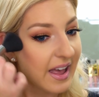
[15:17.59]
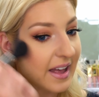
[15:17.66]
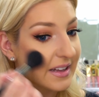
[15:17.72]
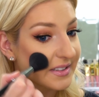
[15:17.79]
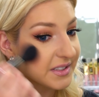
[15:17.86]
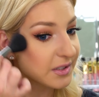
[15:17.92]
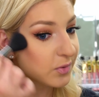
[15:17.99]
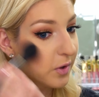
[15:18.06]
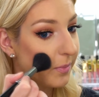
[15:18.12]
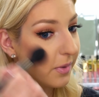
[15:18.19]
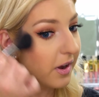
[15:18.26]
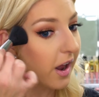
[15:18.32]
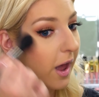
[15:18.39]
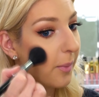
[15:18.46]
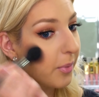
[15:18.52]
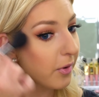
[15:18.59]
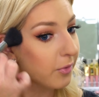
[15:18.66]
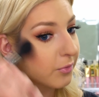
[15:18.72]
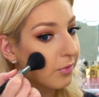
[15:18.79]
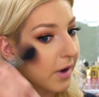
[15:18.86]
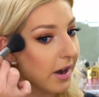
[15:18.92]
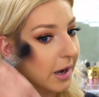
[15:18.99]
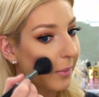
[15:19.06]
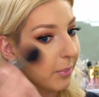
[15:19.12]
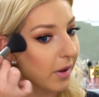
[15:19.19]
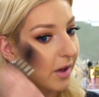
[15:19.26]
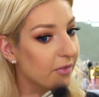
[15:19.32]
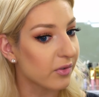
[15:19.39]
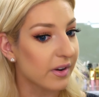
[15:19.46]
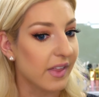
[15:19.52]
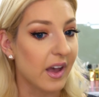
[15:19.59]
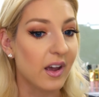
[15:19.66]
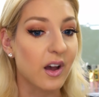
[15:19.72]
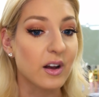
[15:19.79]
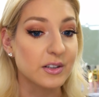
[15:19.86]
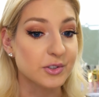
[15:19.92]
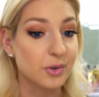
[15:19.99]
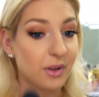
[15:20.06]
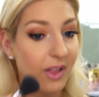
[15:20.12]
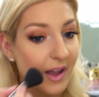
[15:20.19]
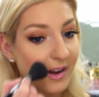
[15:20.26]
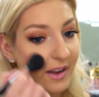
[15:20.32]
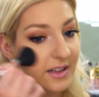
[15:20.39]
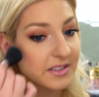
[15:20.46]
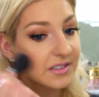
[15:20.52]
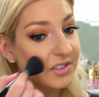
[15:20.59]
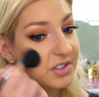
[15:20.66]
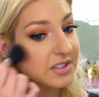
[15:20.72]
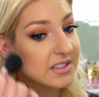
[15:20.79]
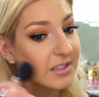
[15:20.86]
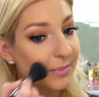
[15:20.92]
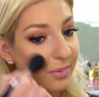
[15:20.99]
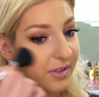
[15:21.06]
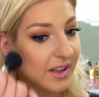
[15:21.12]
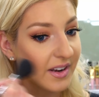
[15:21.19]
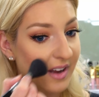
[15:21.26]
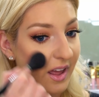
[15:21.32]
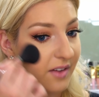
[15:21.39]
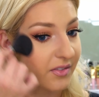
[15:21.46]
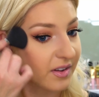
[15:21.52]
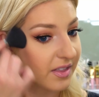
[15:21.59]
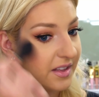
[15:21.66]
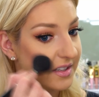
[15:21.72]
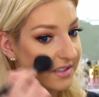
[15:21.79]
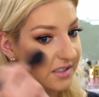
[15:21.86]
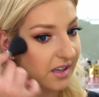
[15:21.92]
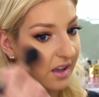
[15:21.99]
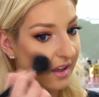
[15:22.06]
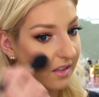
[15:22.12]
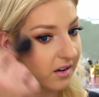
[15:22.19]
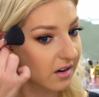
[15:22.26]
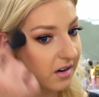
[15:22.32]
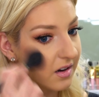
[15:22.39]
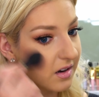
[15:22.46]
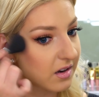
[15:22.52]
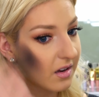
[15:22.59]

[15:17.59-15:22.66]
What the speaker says: and sweep it up right above where that contour line is, just to blend everything together.